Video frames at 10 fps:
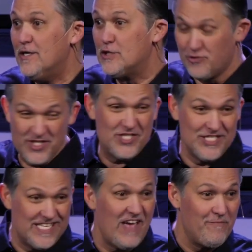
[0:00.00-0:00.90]

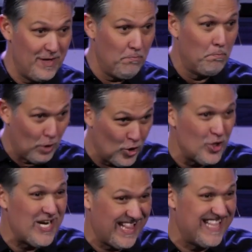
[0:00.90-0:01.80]
Christians have been
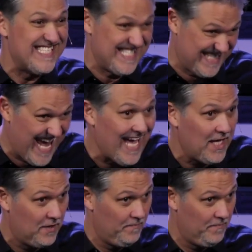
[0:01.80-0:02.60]
burned at the stake